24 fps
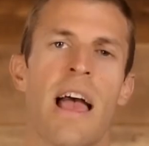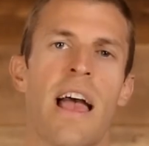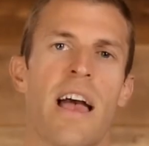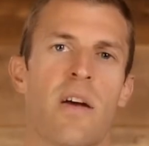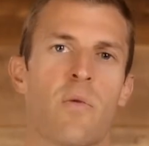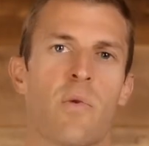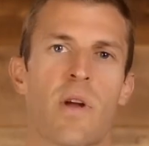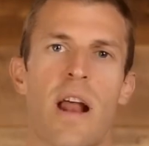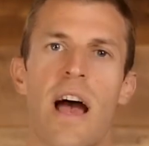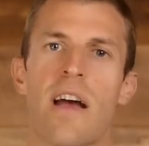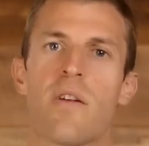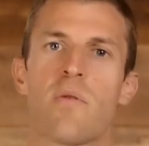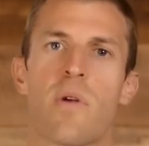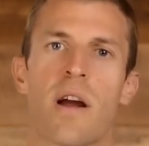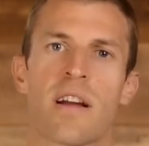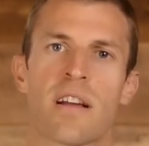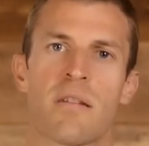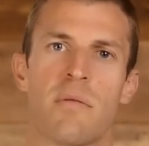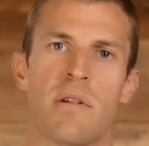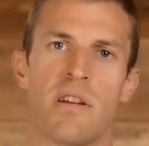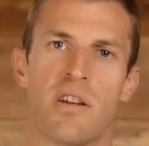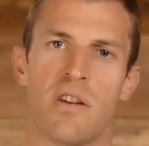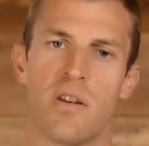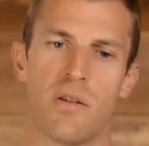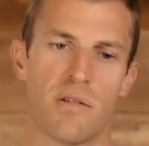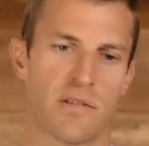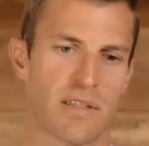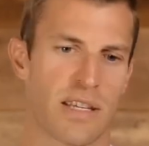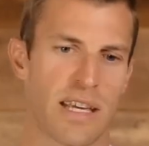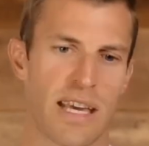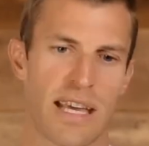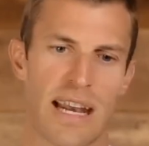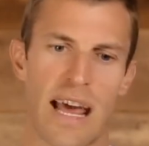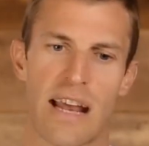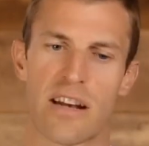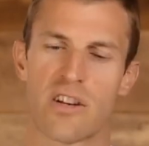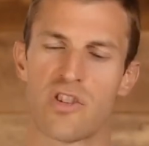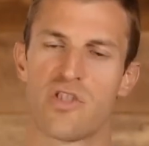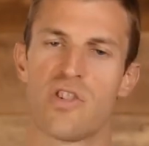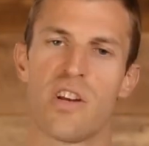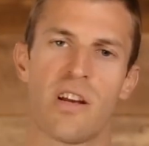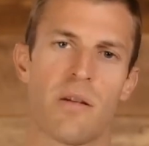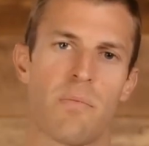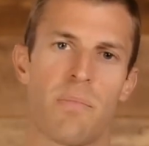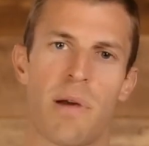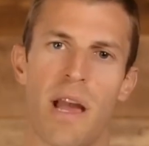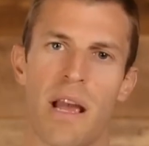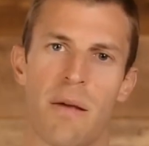And what I'd recommend you do is get out a
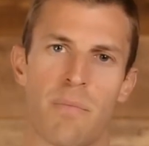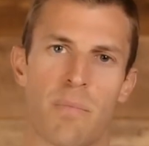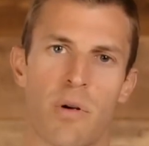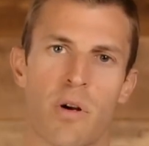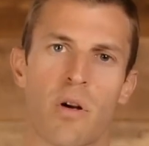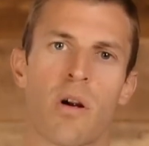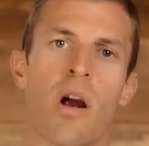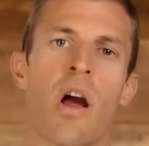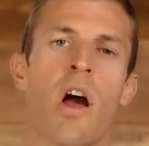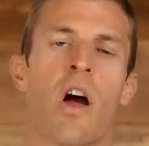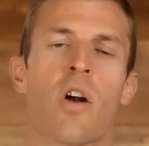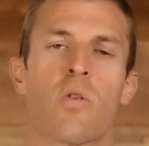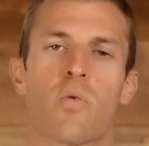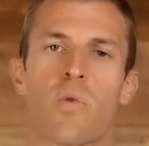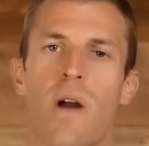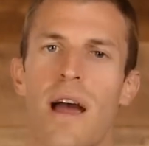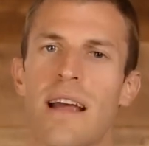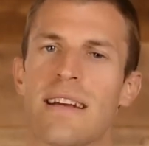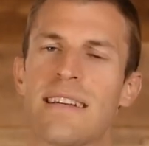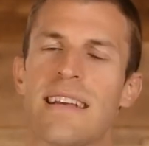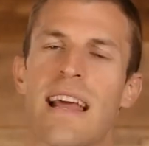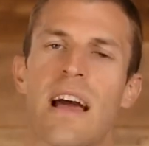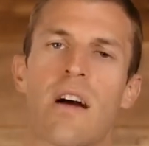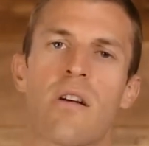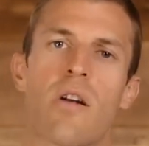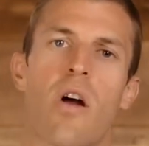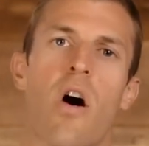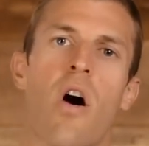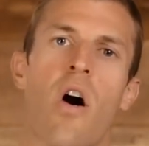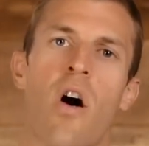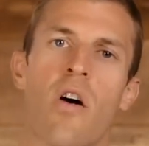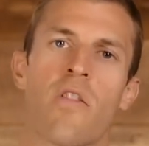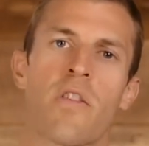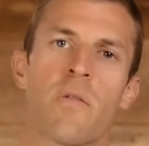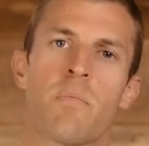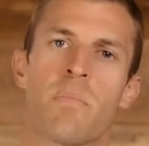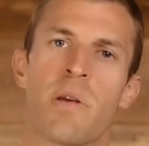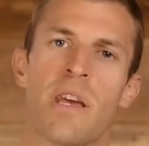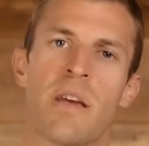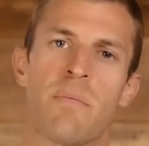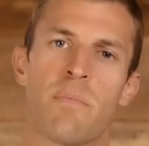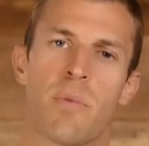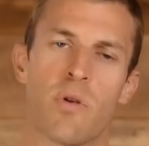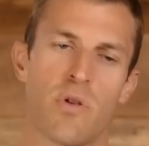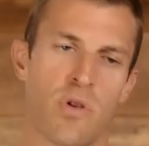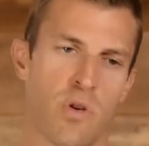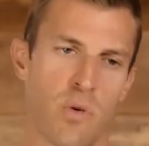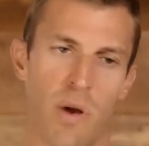sheet of paper, write down all the
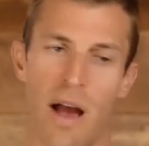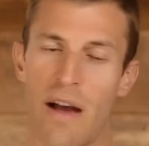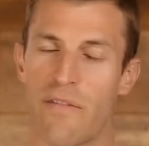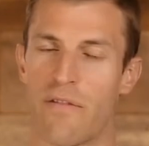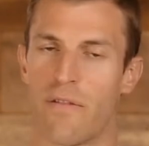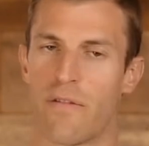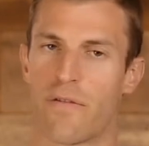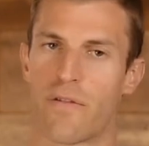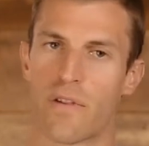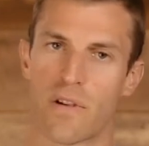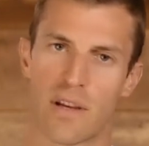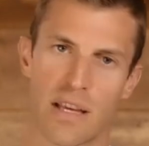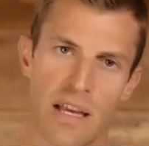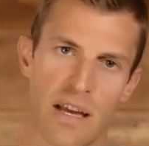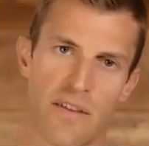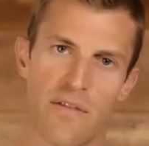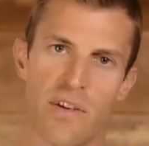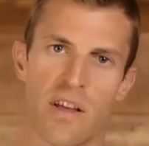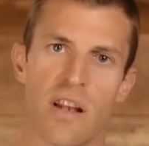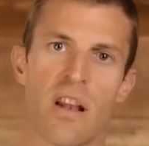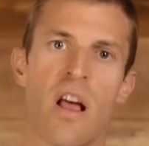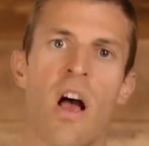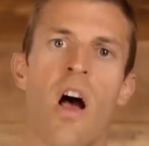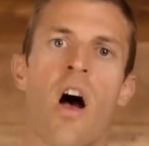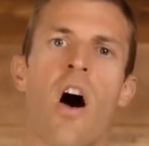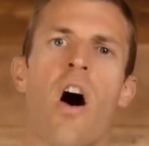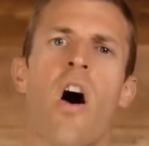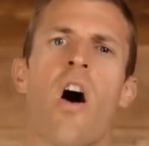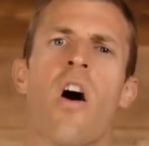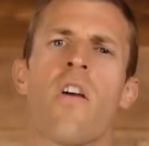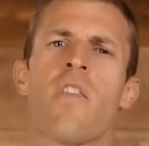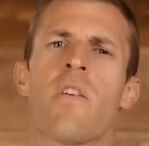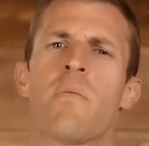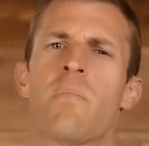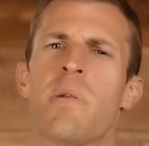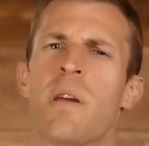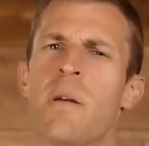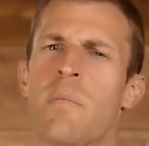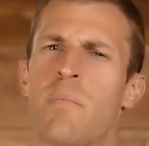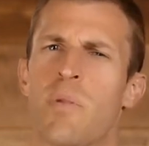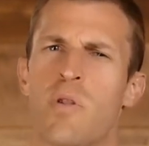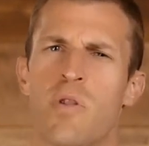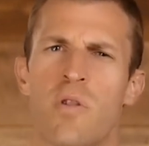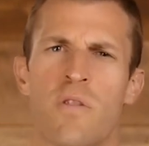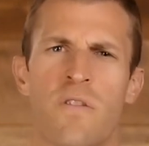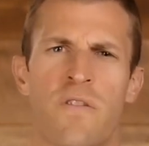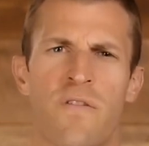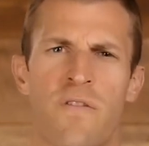people you haven't forgiven, all the
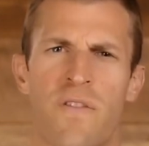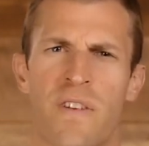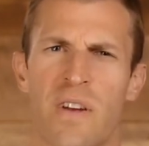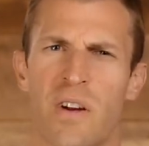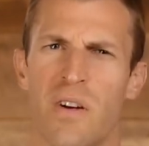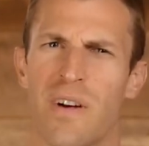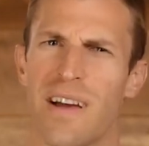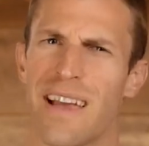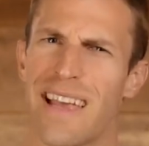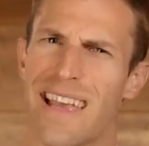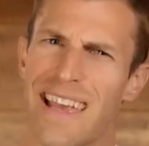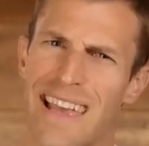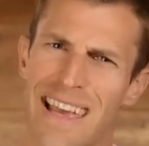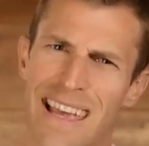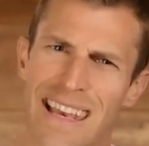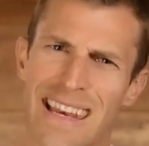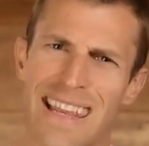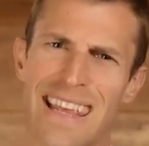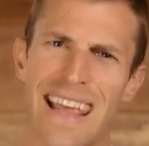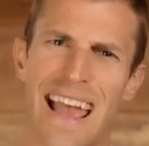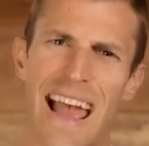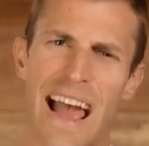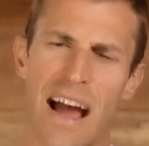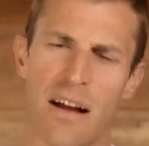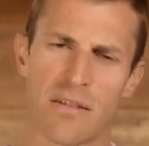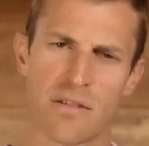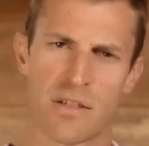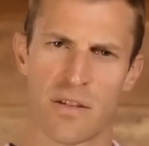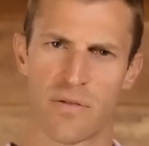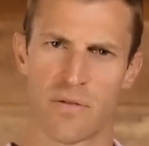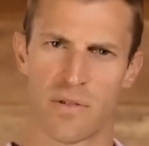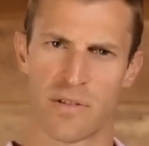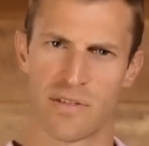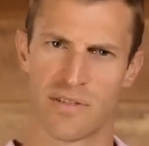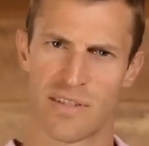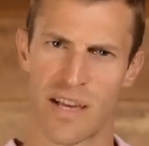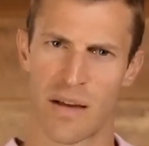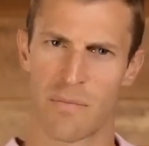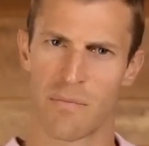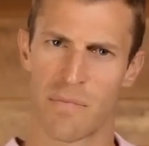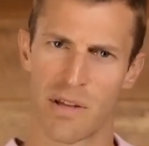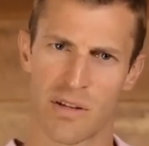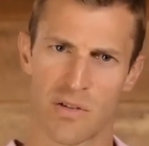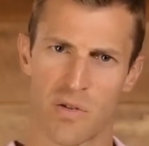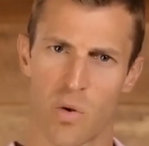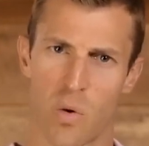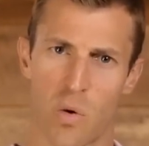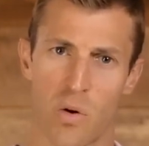people you feel any ounce of
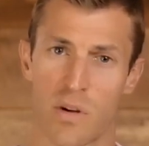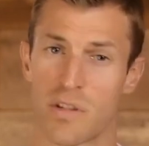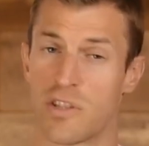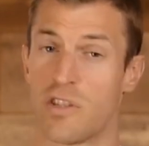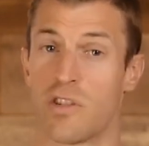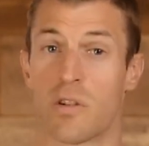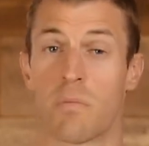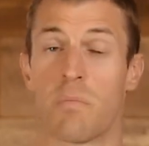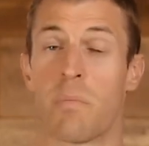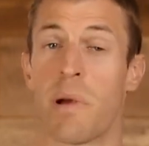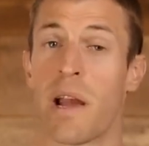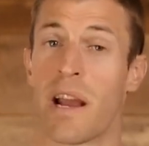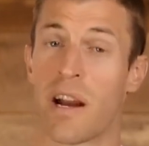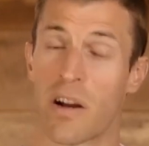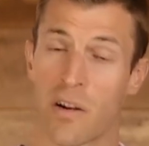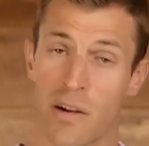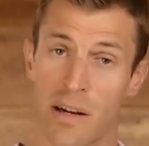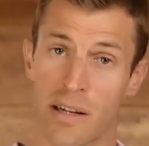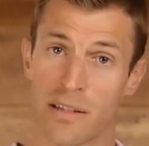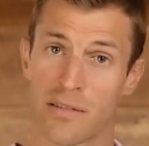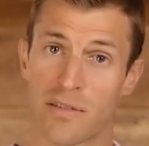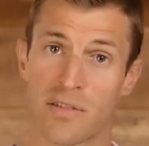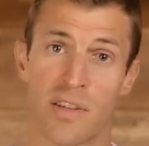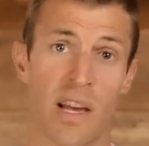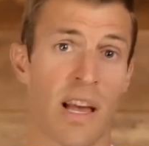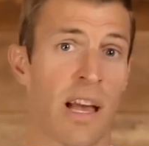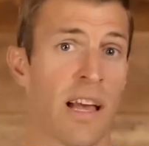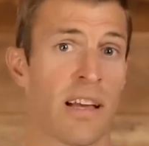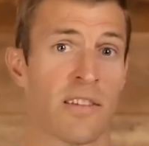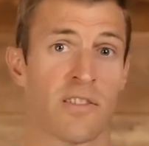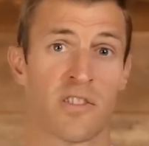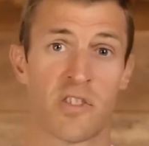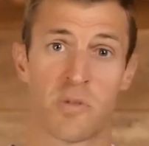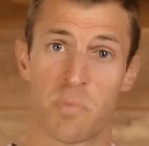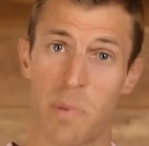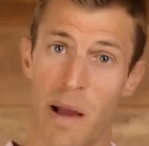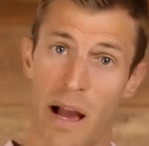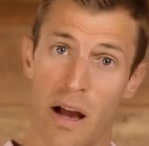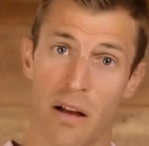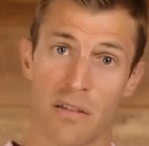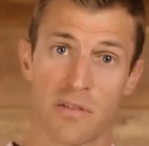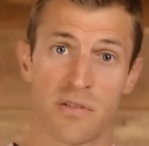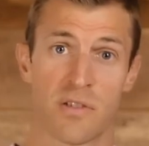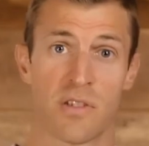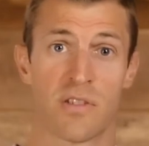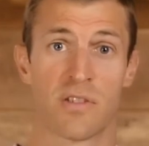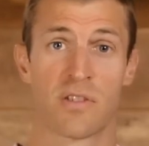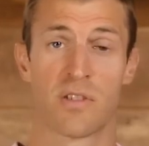resentment towards, your parents,
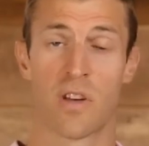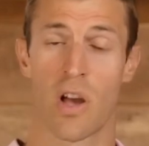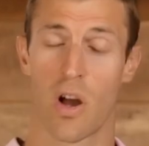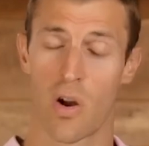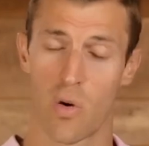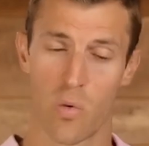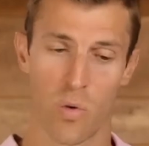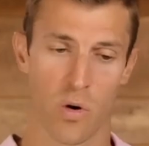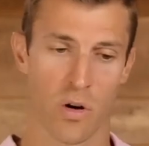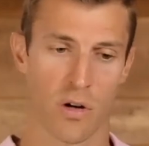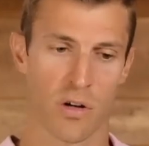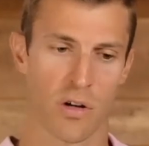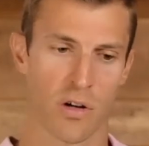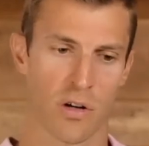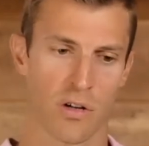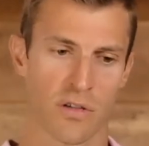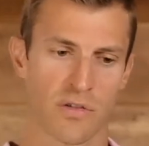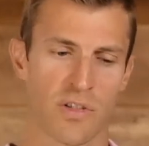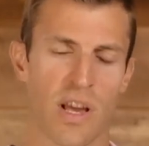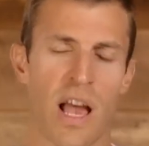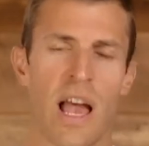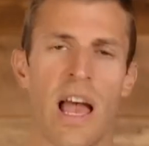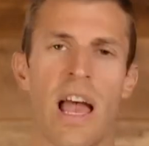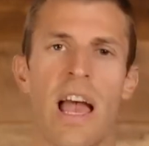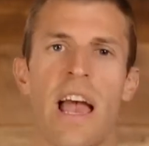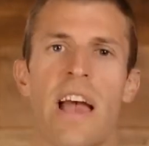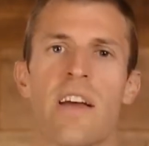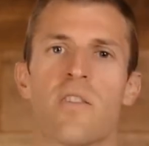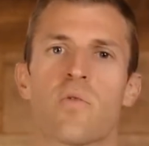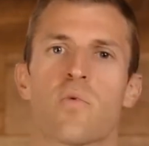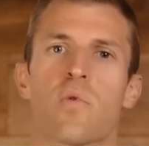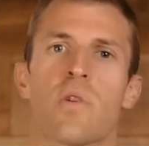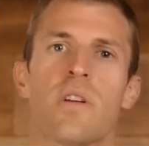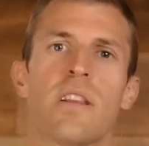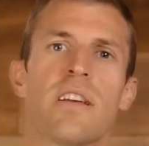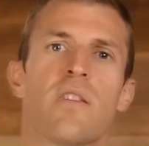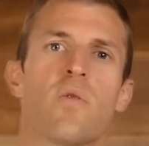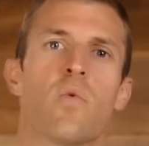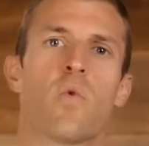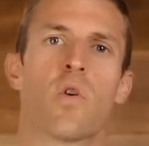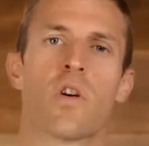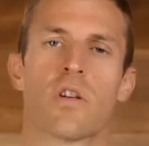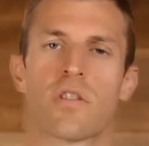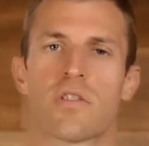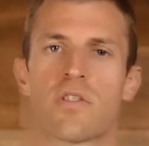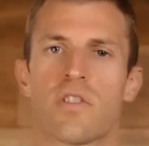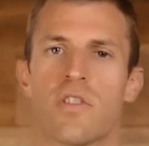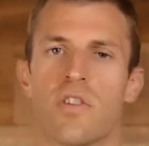spouses, coworkers, and really
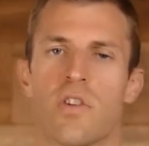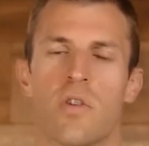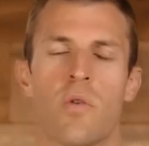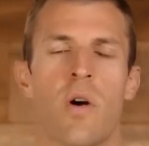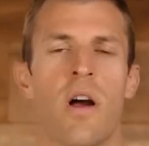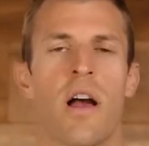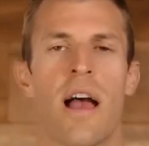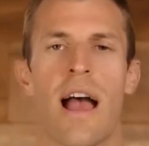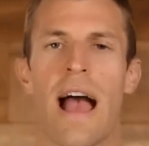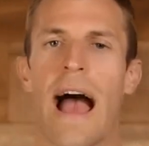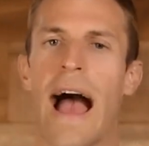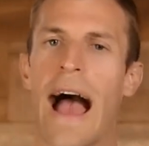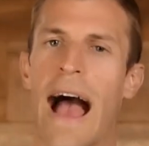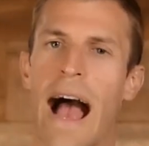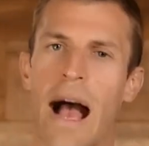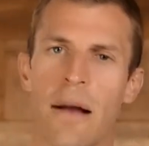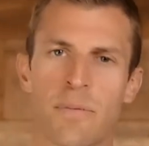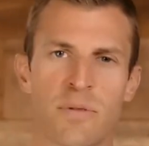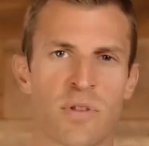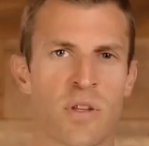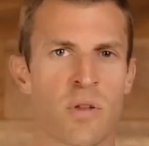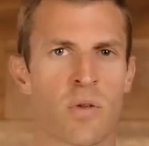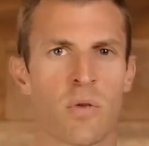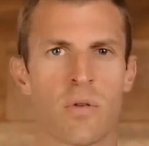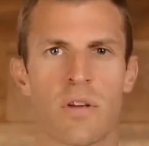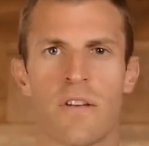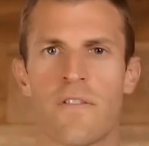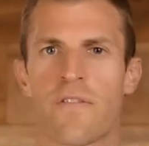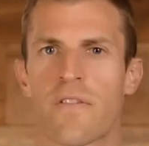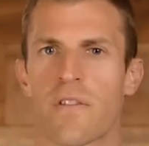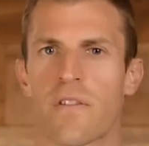work to absolutely